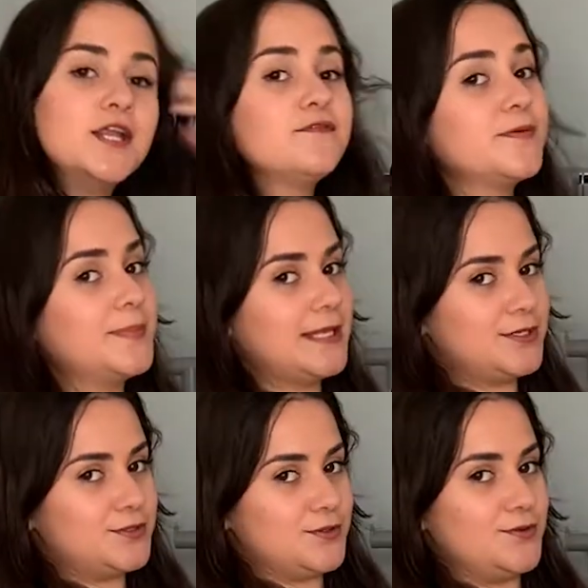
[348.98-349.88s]
another play
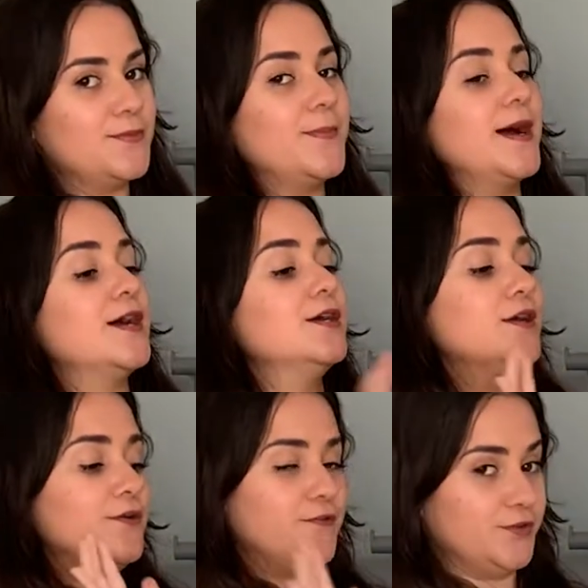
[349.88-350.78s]
suit, but
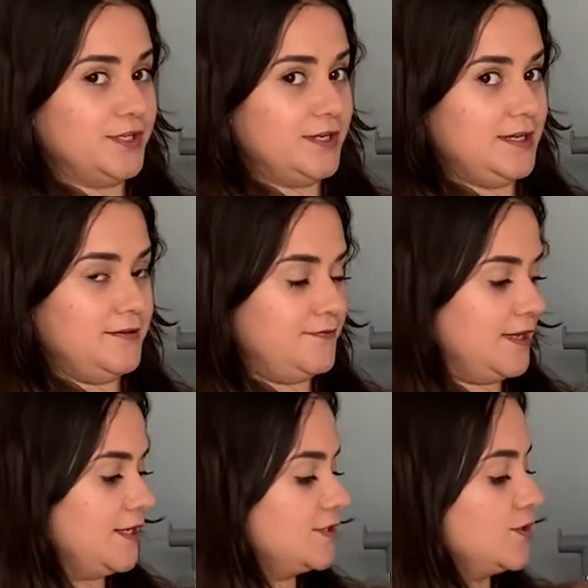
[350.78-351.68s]
for the evening.